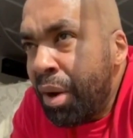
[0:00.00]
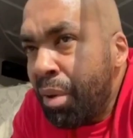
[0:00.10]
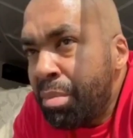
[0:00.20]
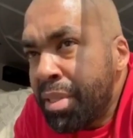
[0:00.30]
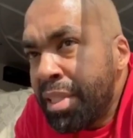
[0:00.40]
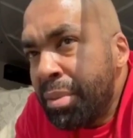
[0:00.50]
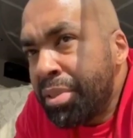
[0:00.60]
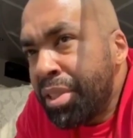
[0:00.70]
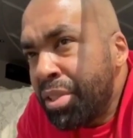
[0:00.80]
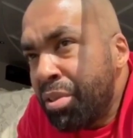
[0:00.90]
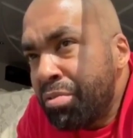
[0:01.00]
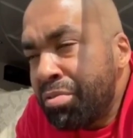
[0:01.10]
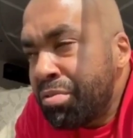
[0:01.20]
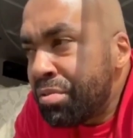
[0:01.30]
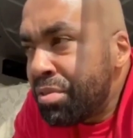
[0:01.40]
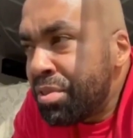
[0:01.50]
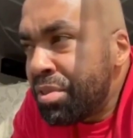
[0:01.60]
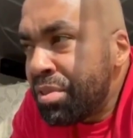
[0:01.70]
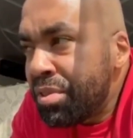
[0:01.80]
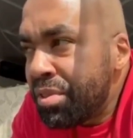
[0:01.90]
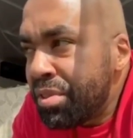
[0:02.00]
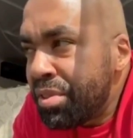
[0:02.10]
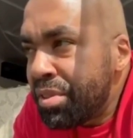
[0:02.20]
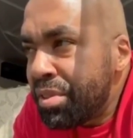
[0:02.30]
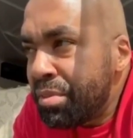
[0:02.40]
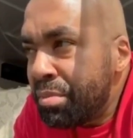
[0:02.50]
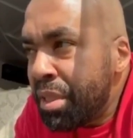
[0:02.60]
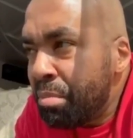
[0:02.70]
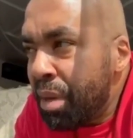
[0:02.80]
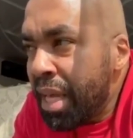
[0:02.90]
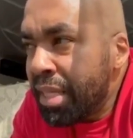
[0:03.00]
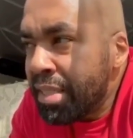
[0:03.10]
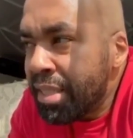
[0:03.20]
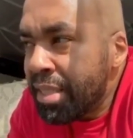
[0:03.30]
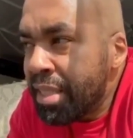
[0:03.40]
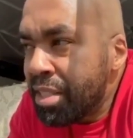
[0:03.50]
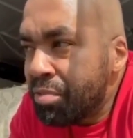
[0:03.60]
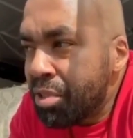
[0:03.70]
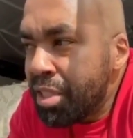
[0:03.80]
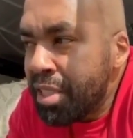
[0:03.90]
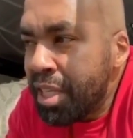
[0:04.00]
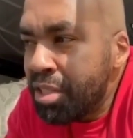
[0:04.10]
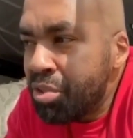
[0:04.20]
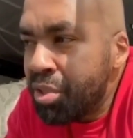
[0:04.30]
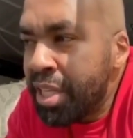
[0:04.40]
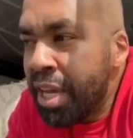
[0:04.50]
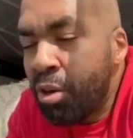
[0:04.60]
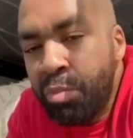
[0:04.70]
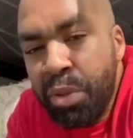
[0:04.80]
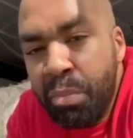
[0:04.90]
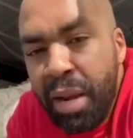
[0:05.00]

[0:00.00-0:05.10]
Our perception of being black and successful is that you cannot be